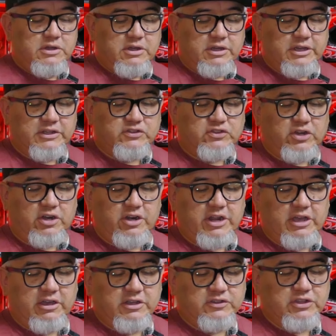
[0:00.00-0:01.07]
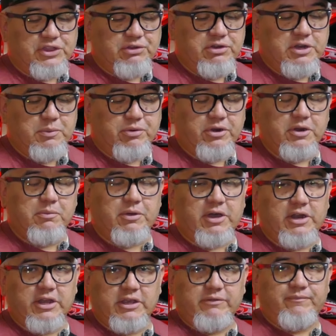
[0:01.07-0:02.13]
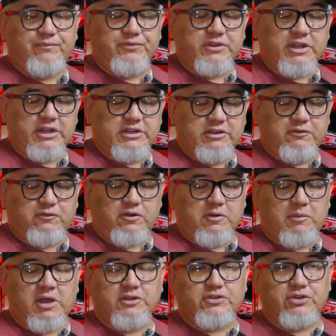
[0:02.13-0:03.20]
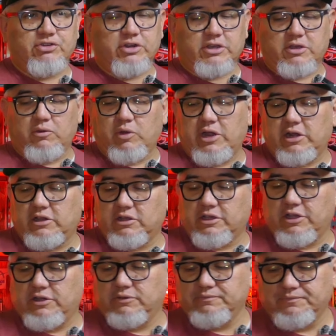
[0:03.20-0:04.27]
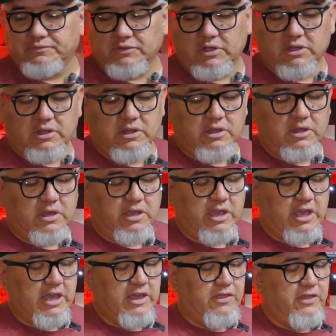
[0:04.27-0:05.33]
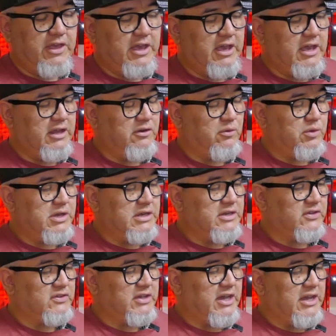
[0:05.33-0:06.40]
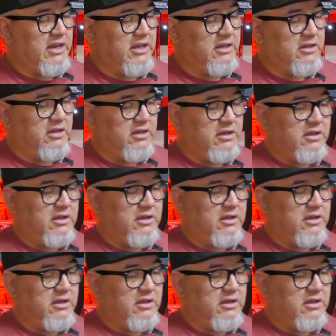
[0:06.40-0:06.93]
it started out as a 3D printed body that I did for a monster truck a while ago. And then we decided